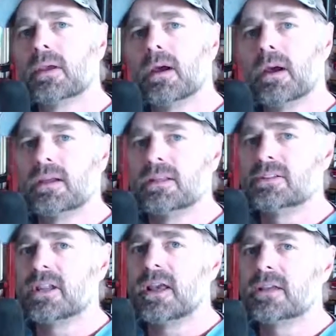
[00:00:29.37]
In
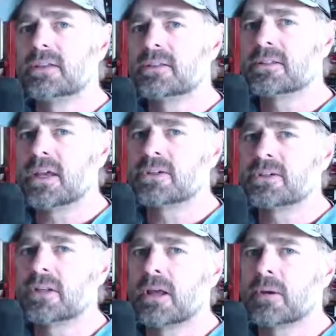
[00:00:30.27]
today's session,